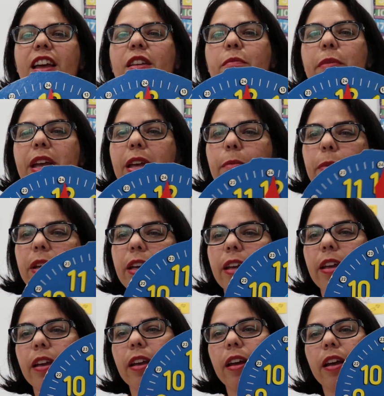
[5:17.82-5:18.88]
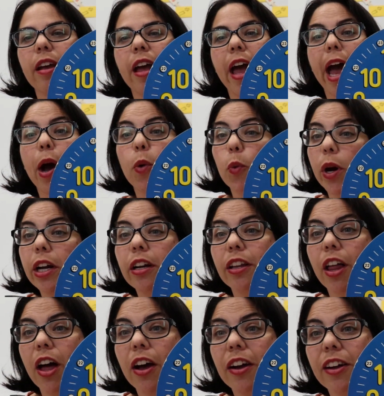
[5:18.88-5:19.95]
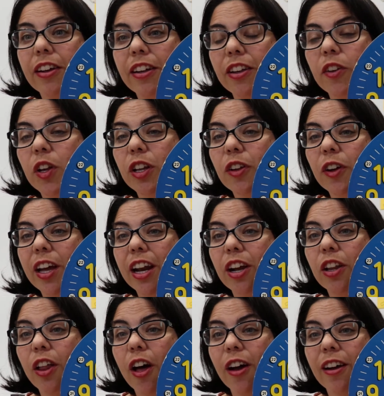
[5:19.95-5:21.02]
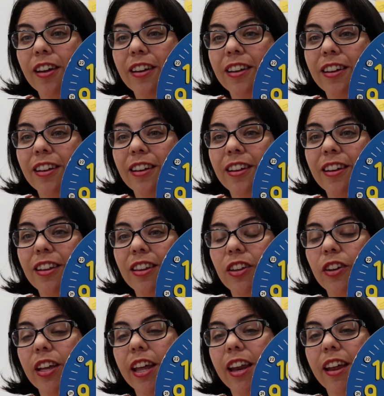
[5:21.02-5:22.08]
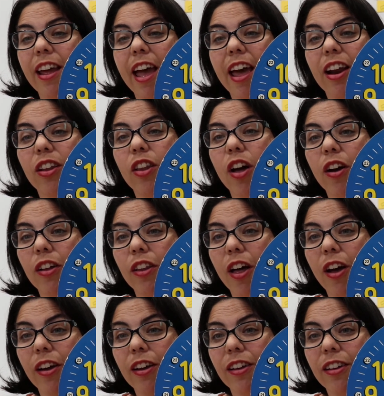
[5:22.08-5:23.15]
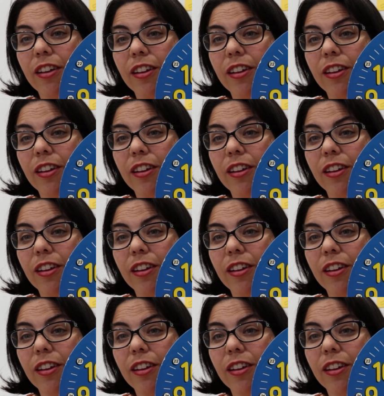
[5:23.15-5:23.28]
And maybe at 1 o'clock you can look at a clock, look at an analog clock,